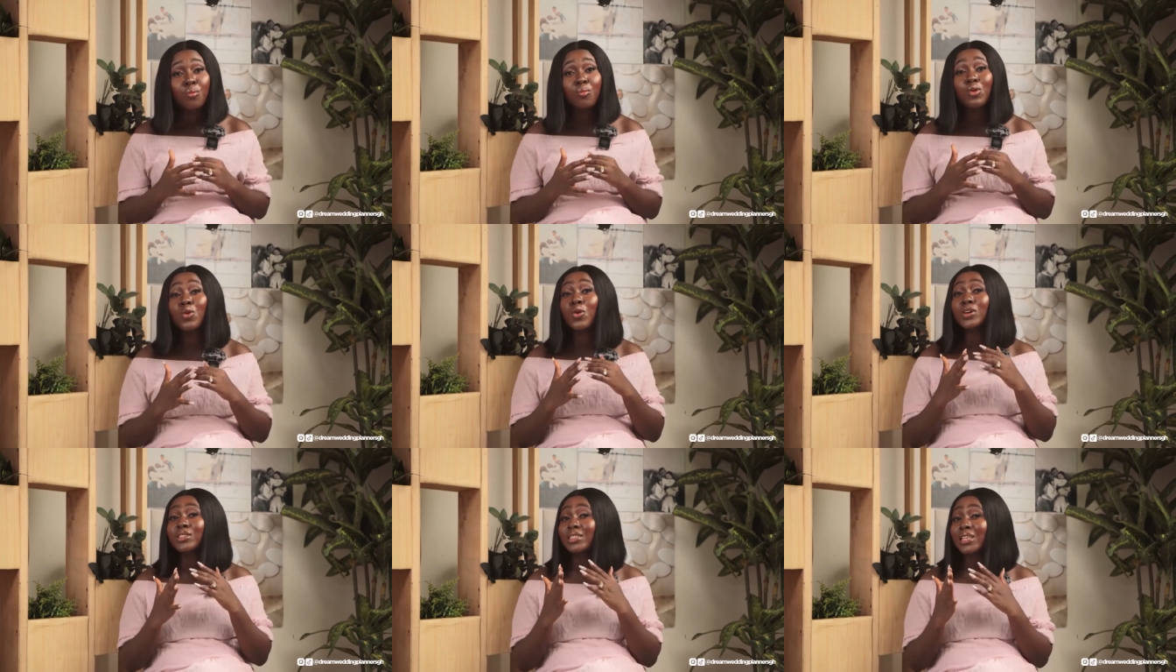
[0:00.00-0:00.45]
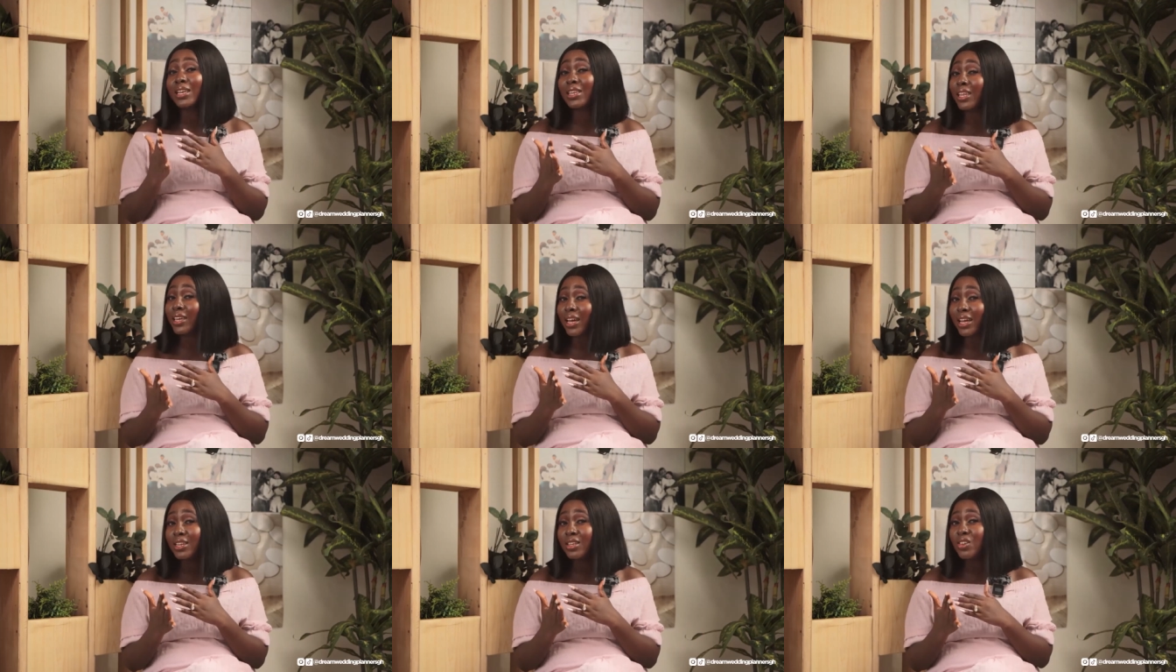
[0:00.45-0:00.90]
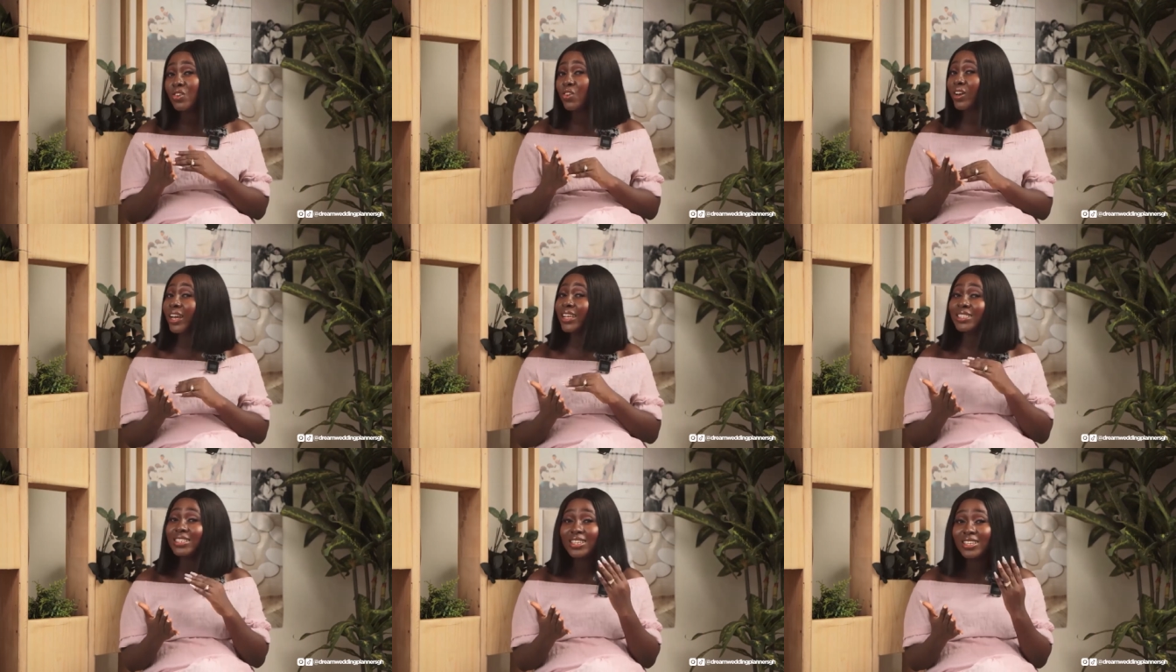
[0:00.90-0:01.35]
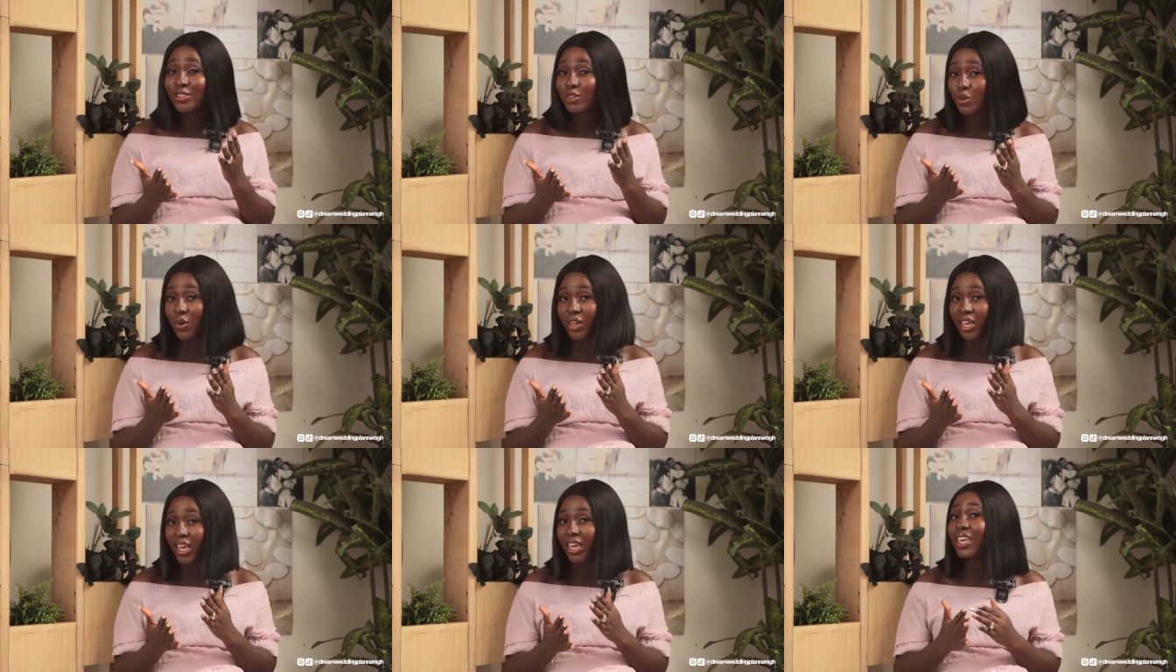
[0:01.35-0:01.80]
because technically you can't eat
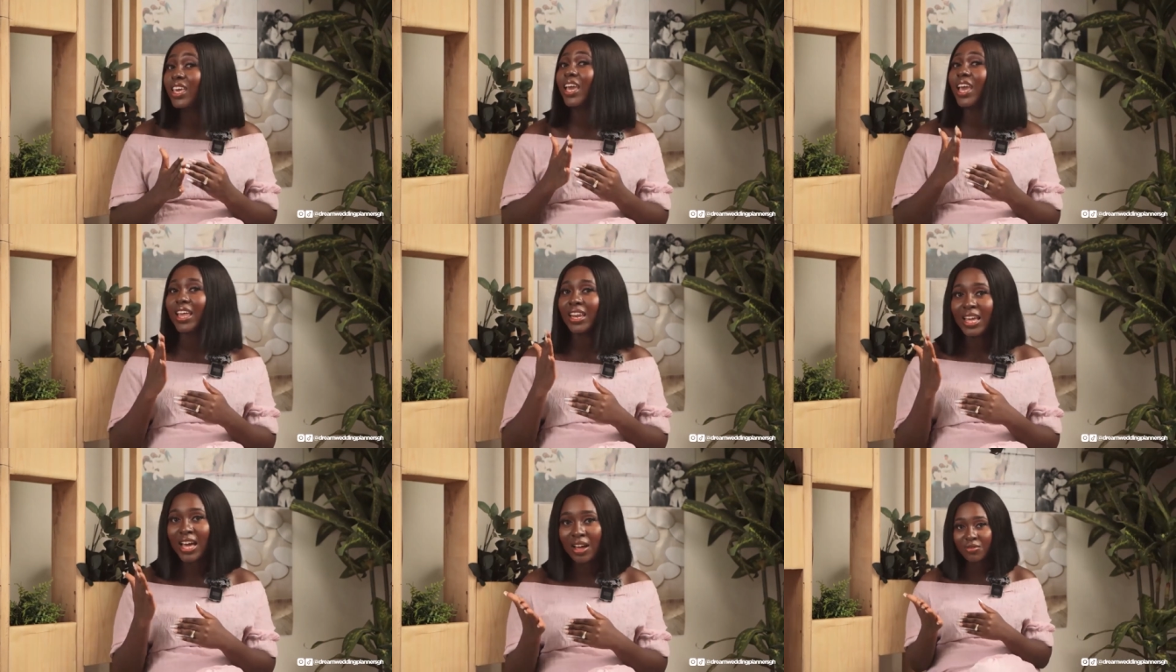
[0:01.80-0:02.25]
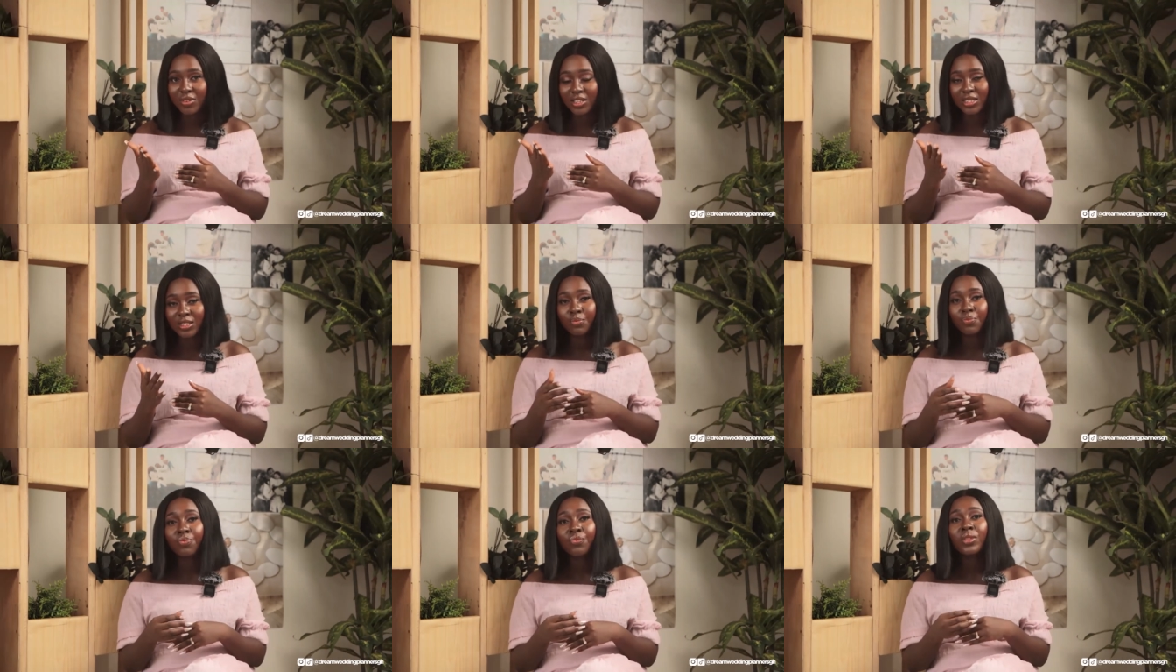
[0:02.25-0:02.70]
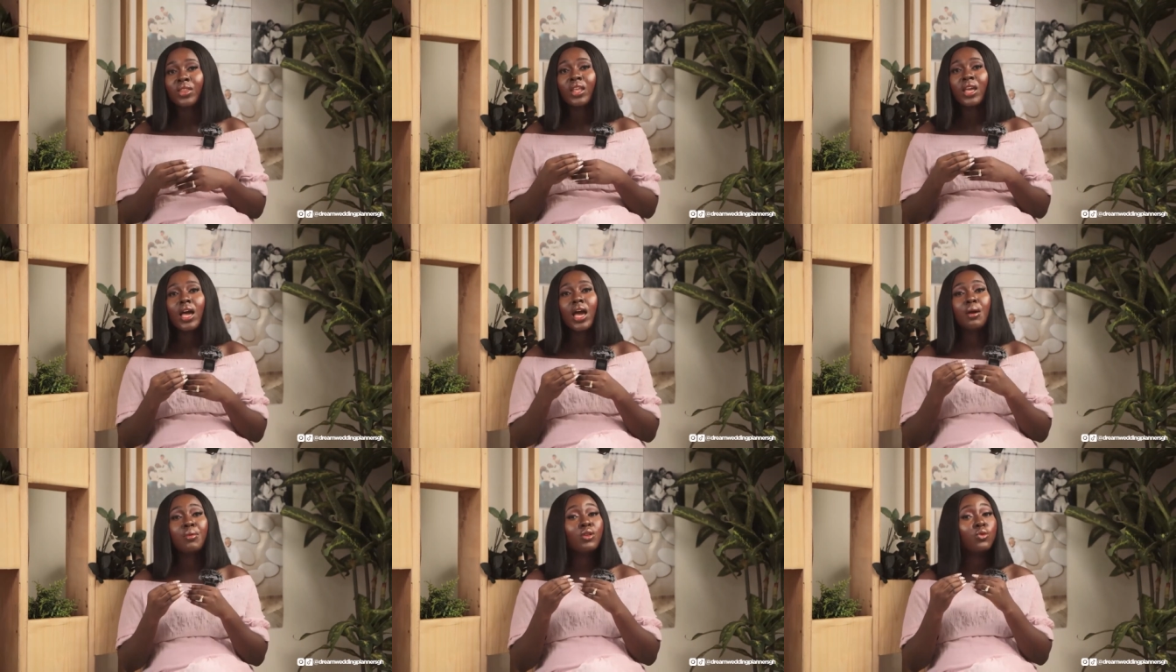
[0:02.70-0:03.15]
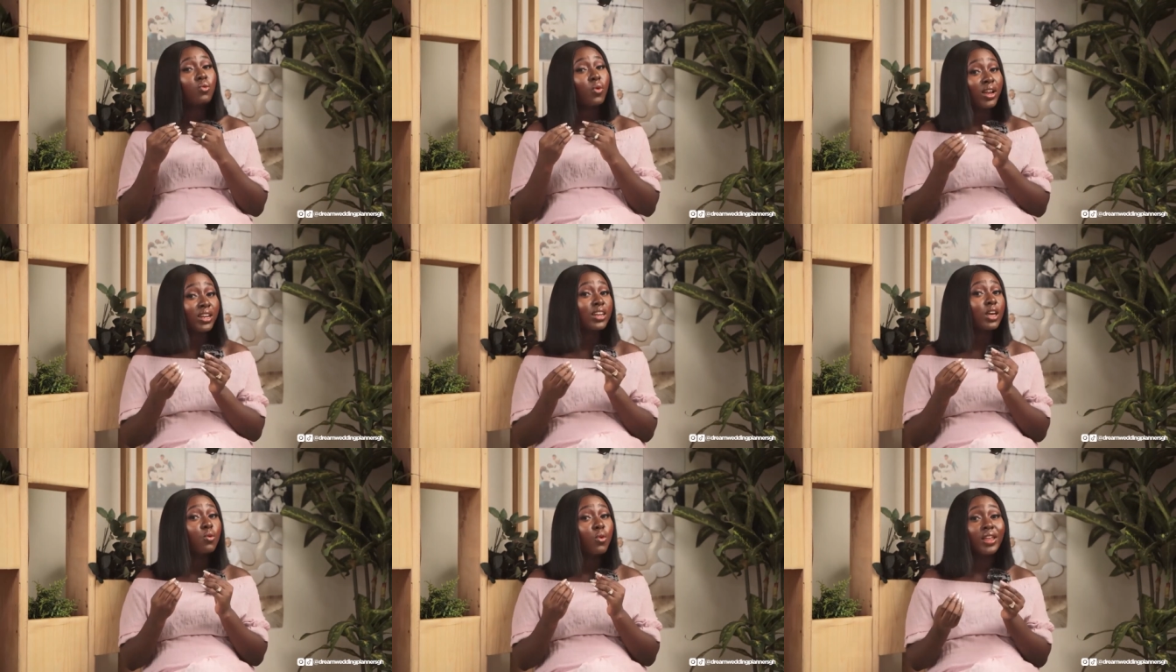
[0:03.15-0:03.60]
your cake and have it. I mean,
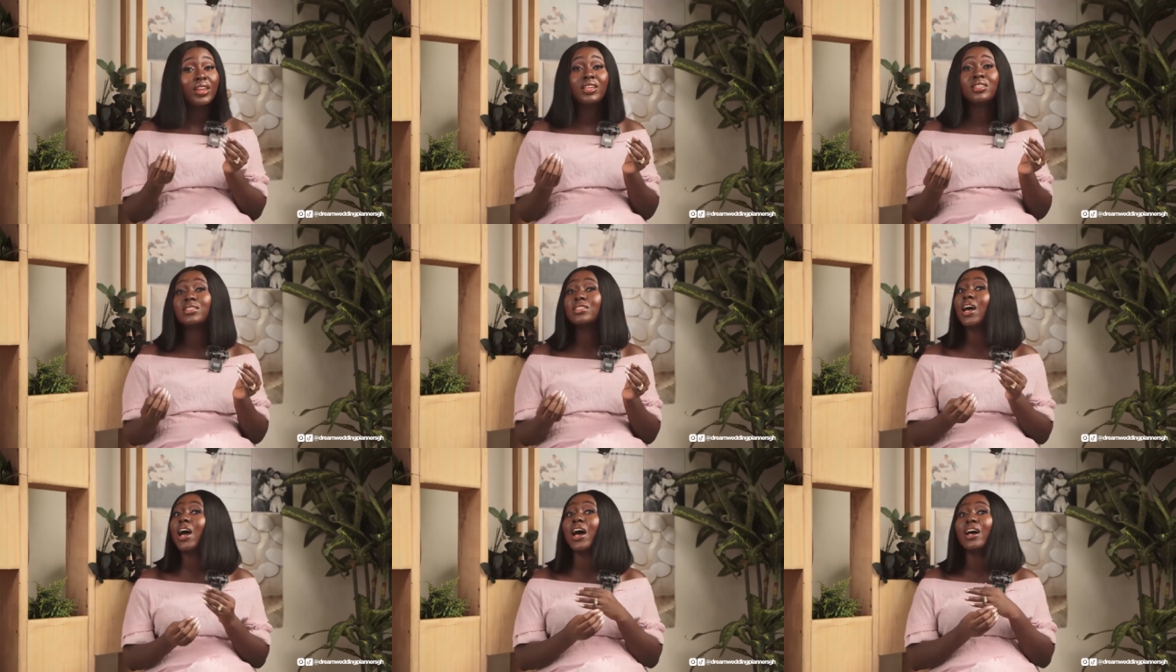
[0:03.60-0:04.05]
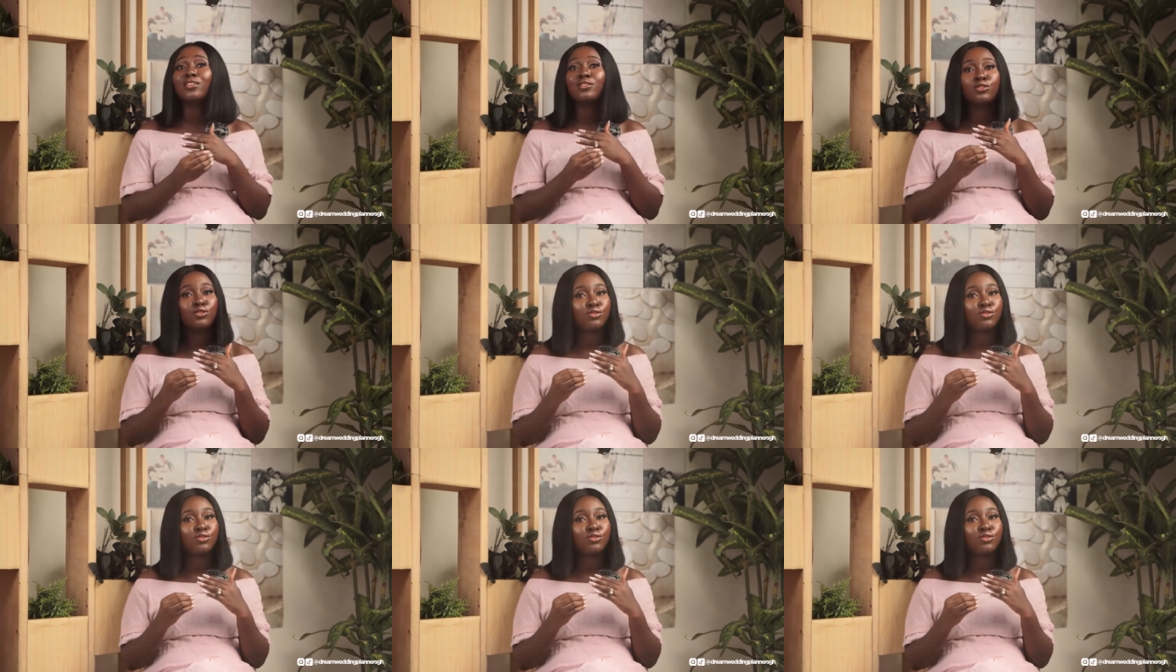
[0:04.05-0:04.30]
one day weddings are